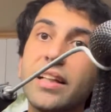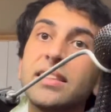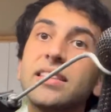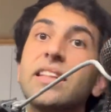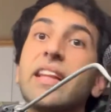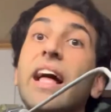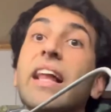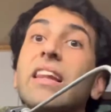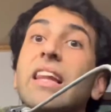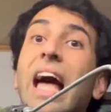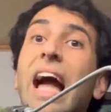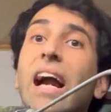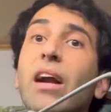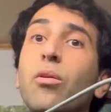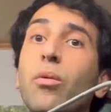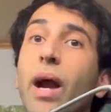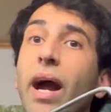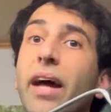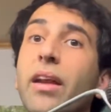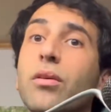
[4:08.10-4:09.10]
that lack
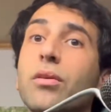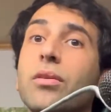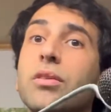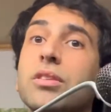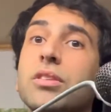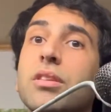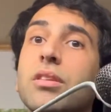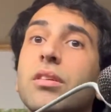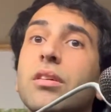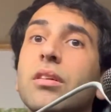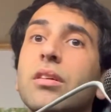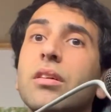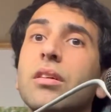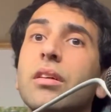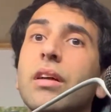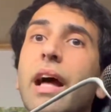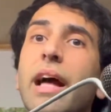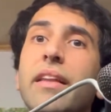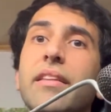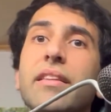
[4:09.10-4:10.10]
rattles.
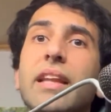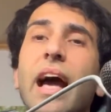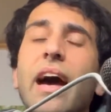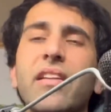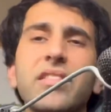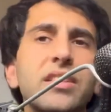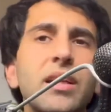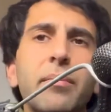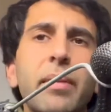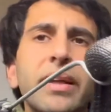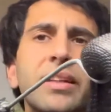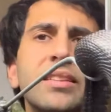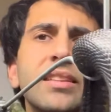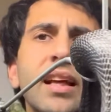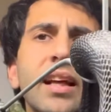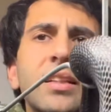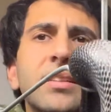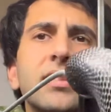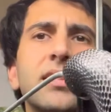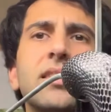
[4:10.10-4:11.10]
How does that make
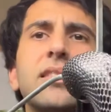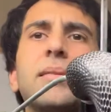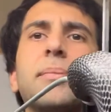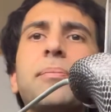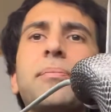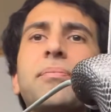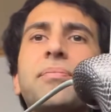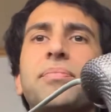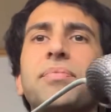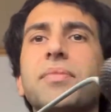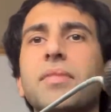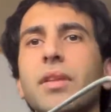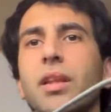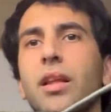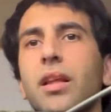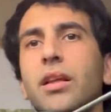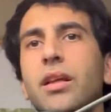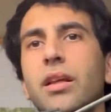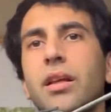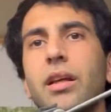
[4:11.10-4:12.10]

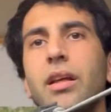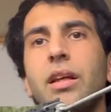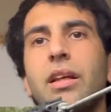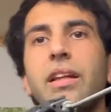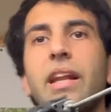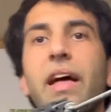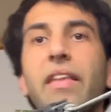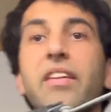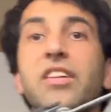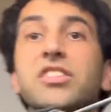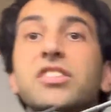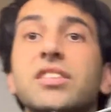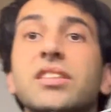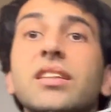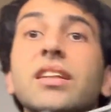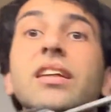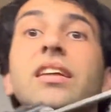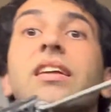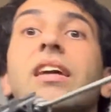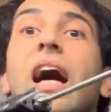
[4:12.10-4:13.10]
sense? Now there's
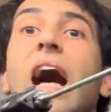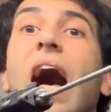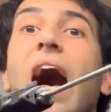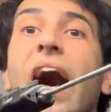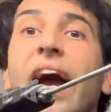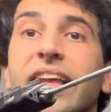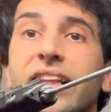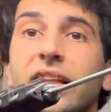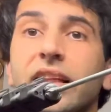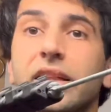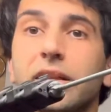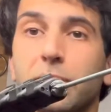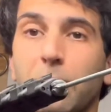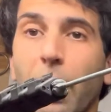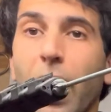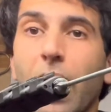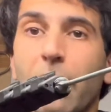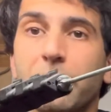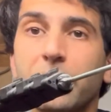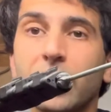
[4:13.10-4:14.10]
island
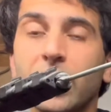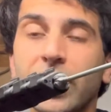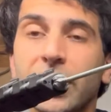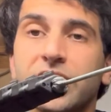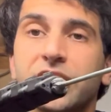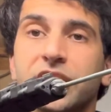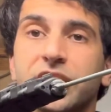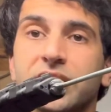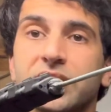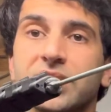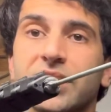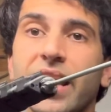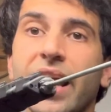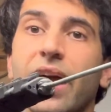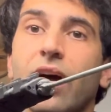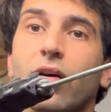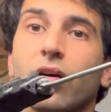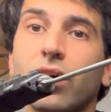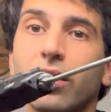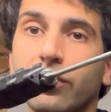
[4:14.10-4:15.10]
populations
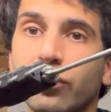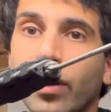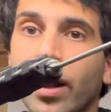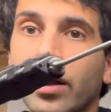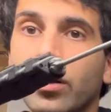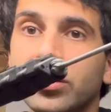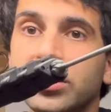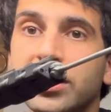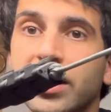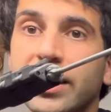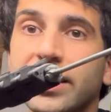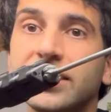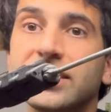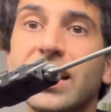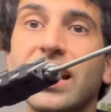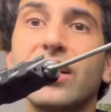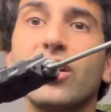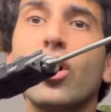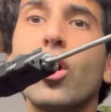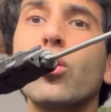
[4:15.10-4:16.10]
now of rattlesnakes
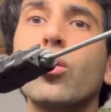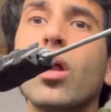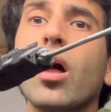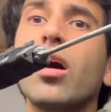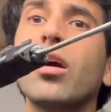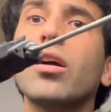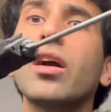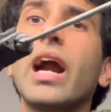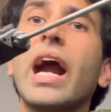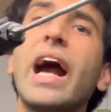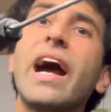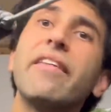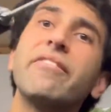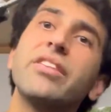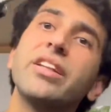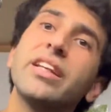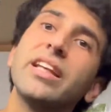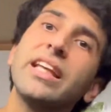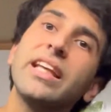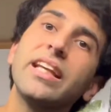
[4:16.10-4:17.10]
that no longer have the
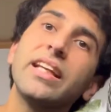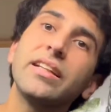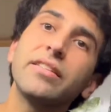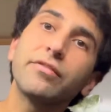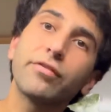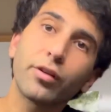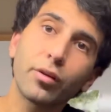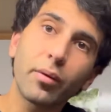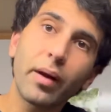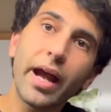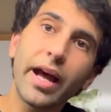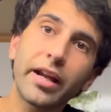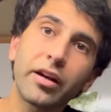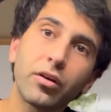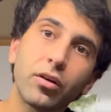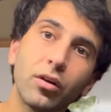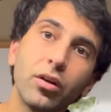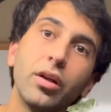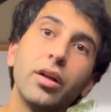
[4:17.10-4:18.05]
need for rattle.